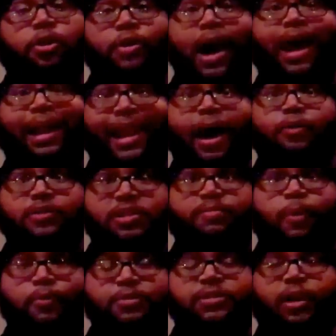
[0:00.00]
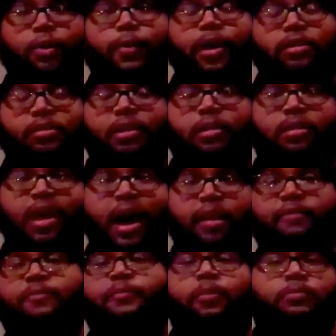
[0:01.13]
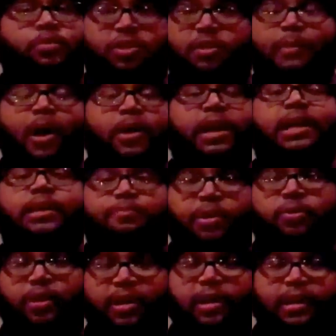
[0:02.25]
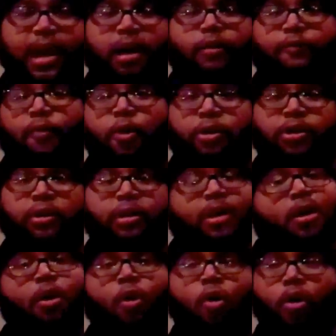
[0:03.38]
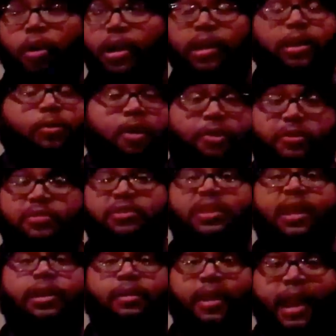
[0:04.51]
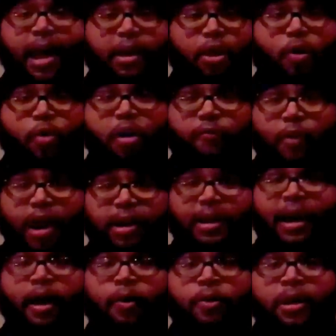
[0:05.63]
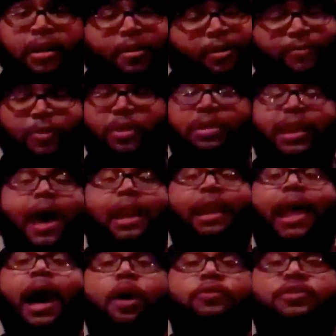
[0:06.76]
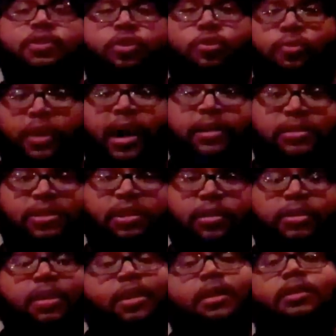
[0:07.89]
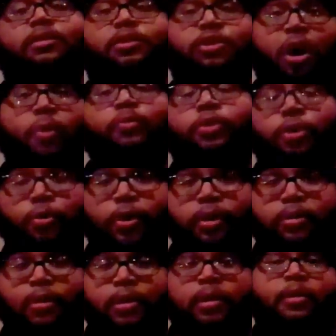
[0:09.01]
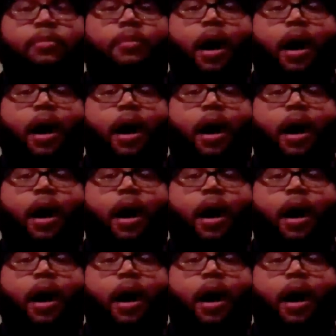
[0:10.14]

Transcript: You're not allowed to smoke cigarettes inside of just about any building in California or any other state that I know of right now. You're not allowed to do that shit. Don't do it.